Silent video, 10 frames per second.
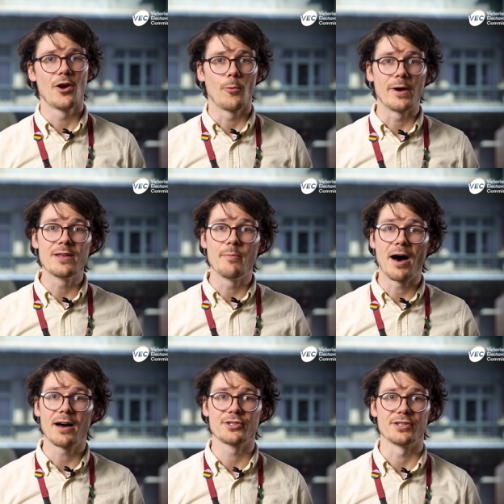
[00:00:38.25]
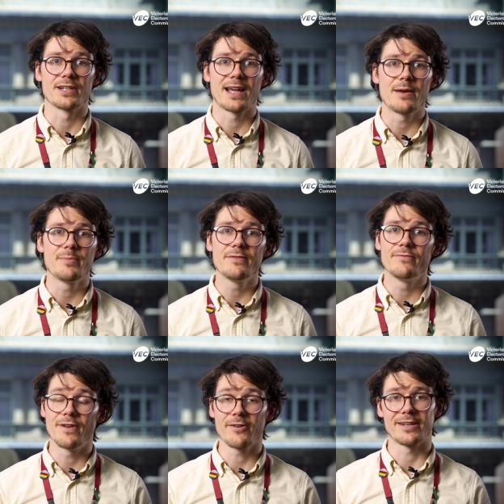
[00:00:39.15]
where the margin can be
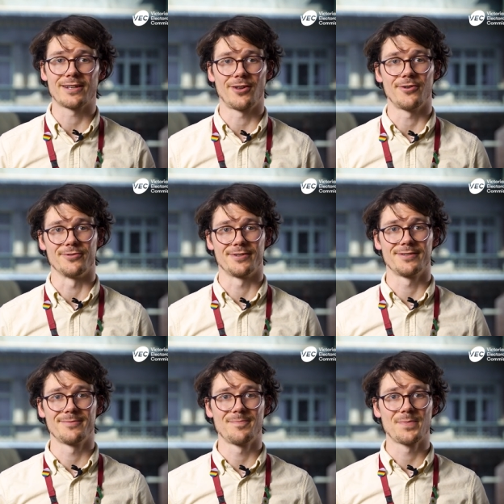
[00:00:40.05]
very close.